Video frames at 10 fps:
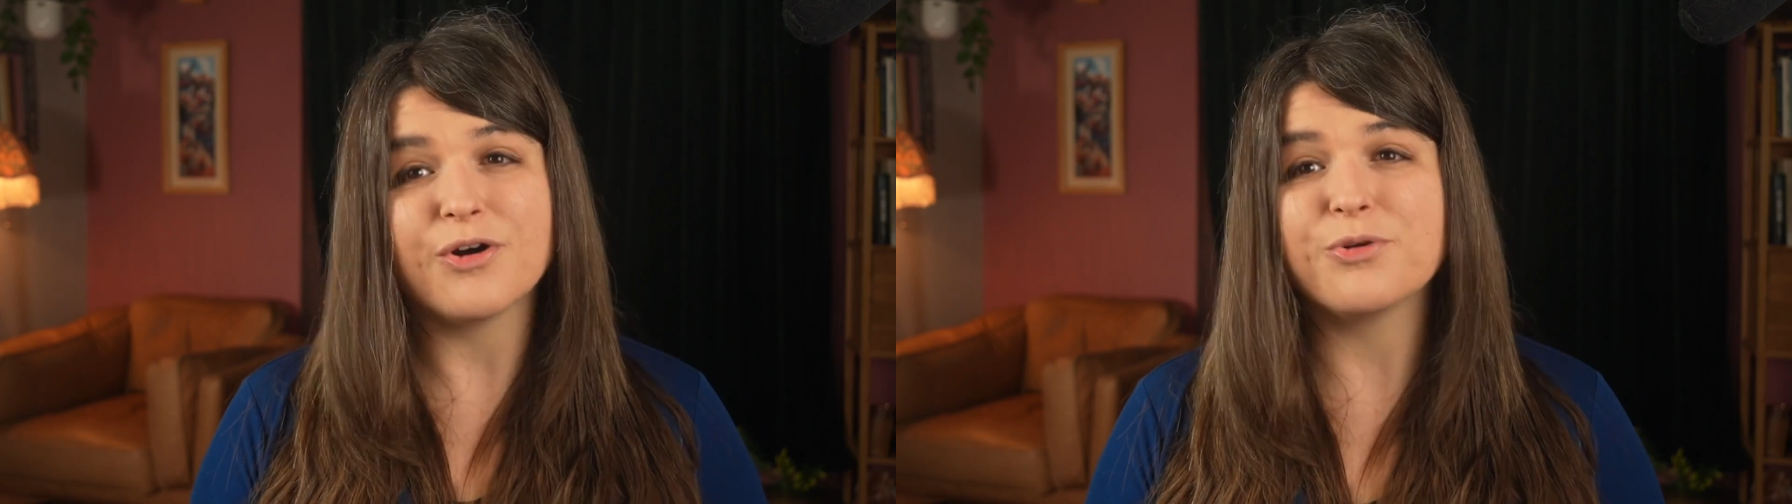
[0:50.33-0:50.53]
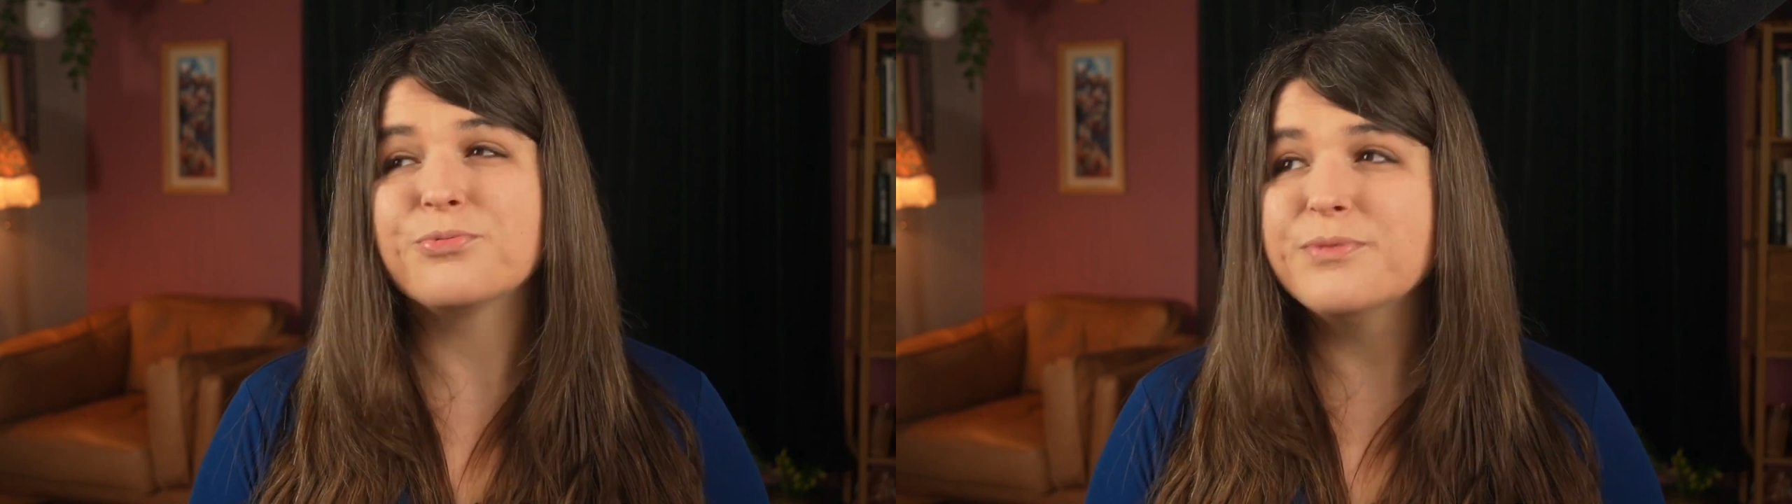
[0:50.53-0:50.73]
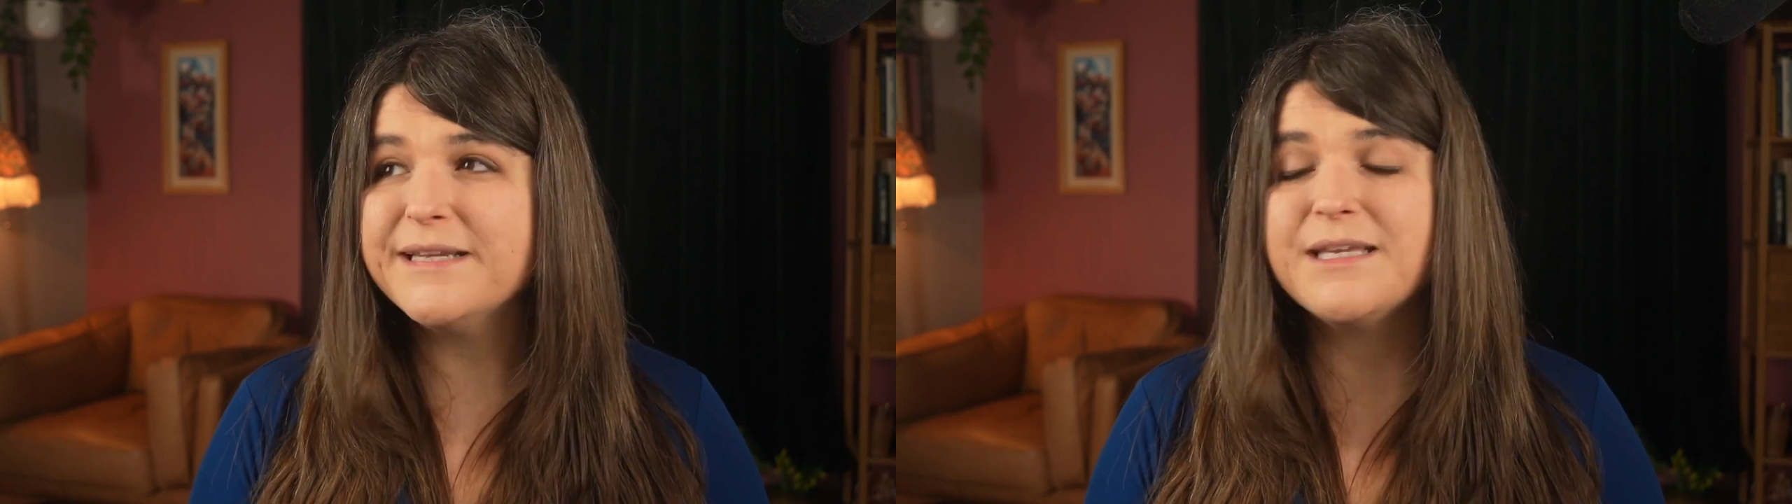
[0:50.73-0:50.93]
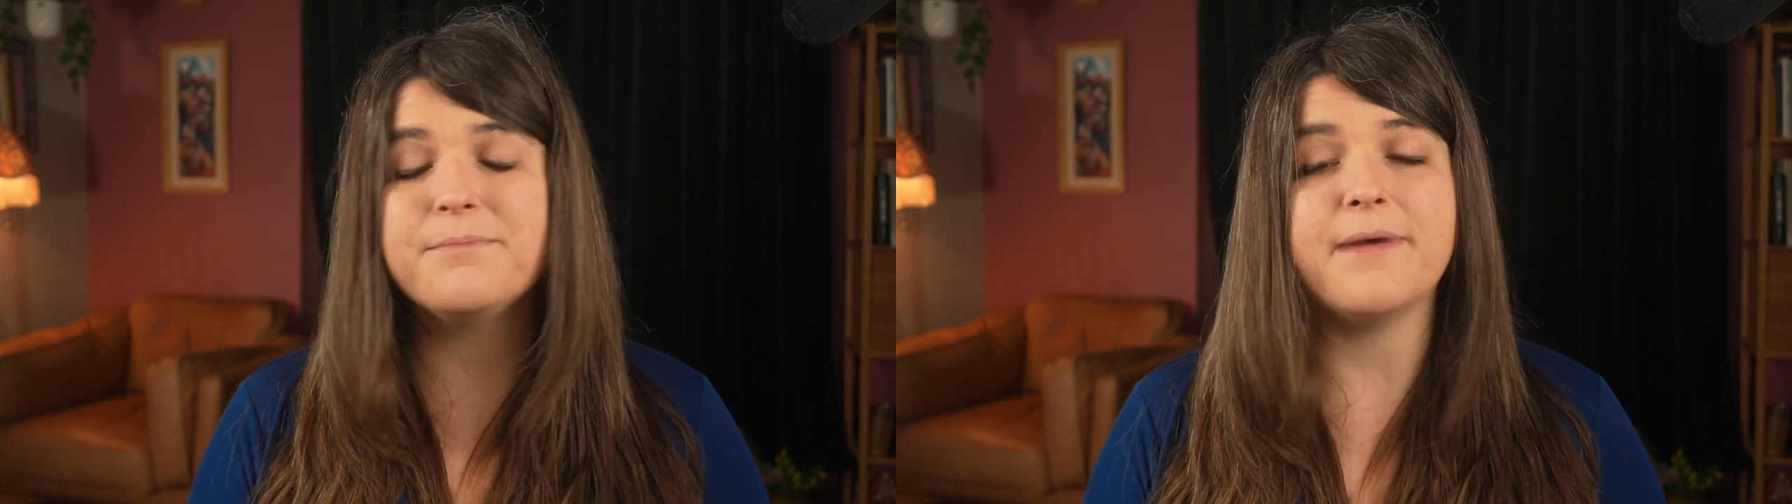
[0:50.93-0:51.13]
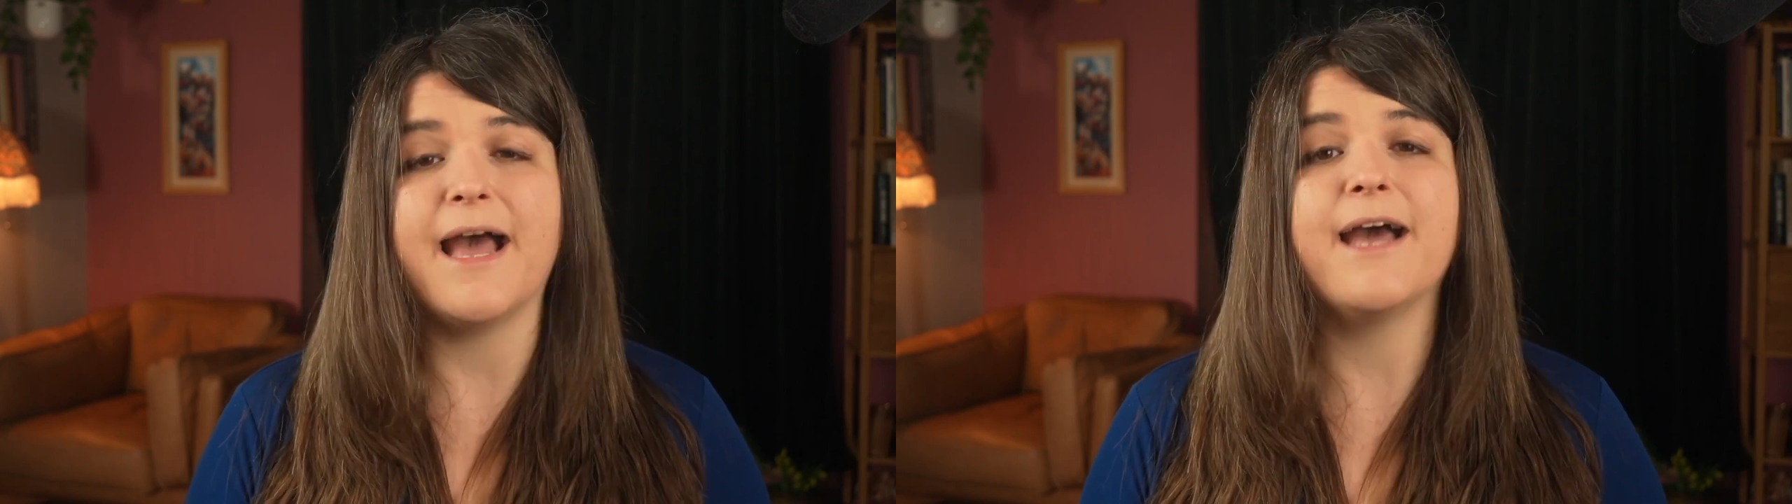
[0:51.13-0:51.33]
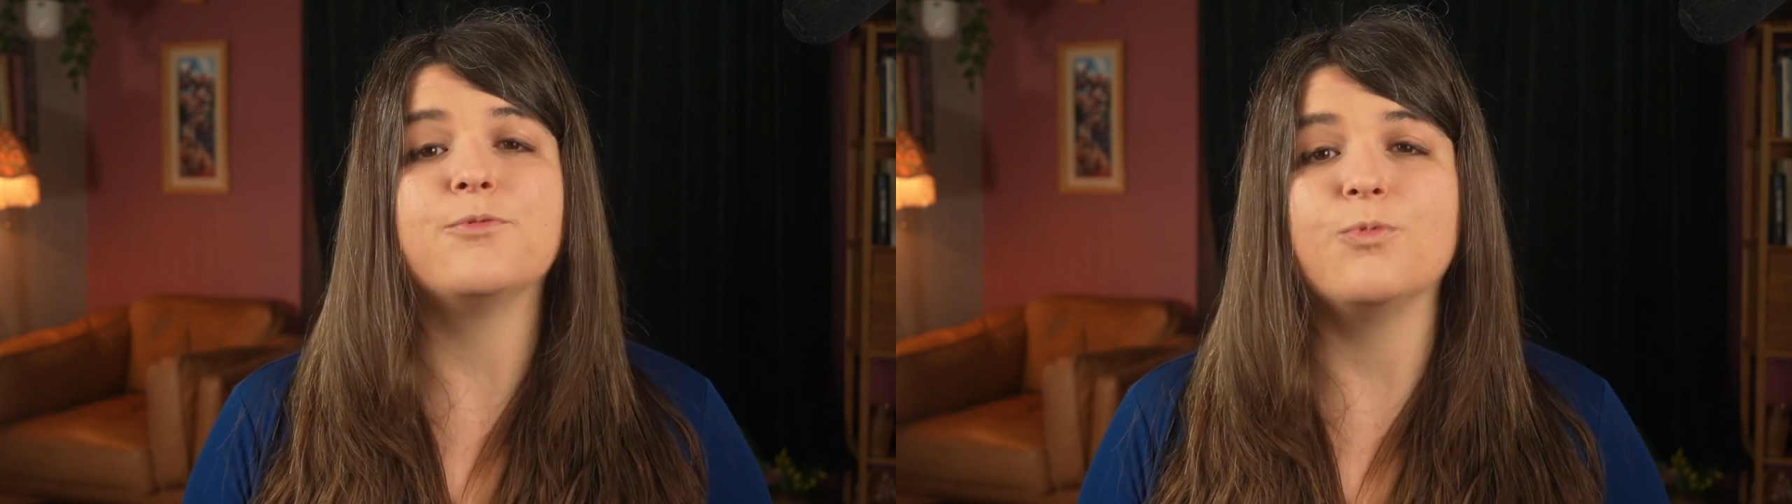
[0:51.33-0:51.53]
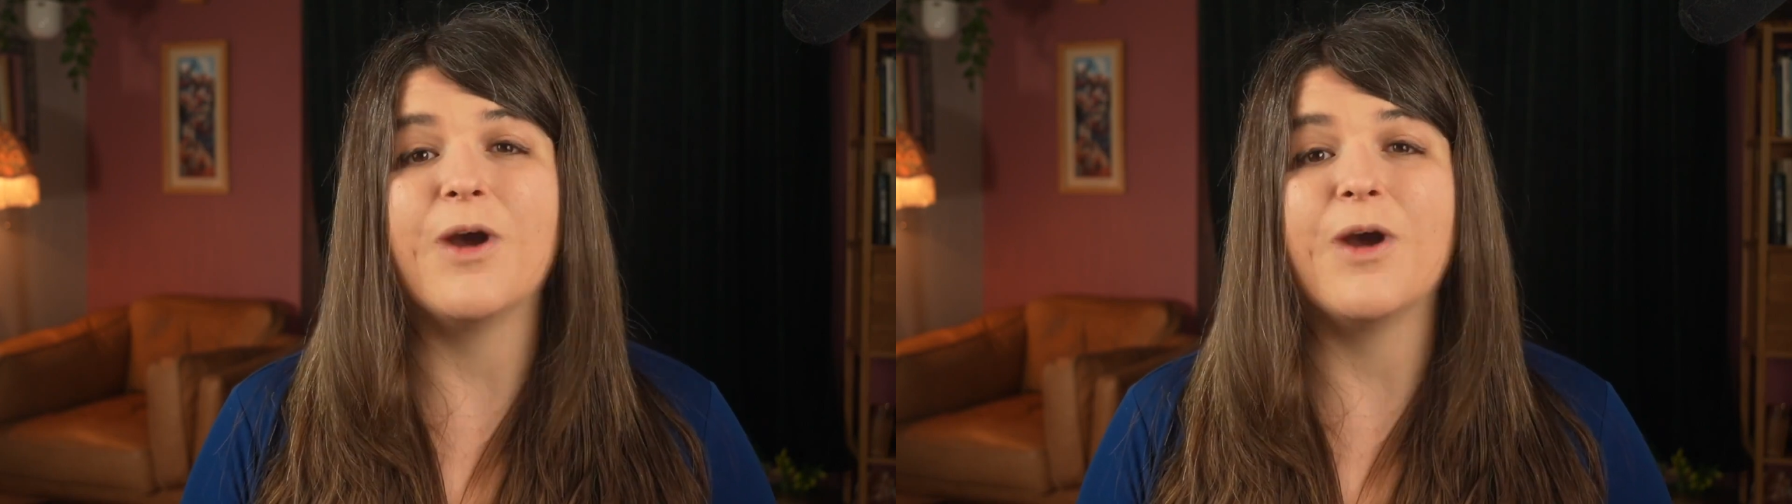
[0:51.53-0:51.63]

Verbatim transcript: are a really bad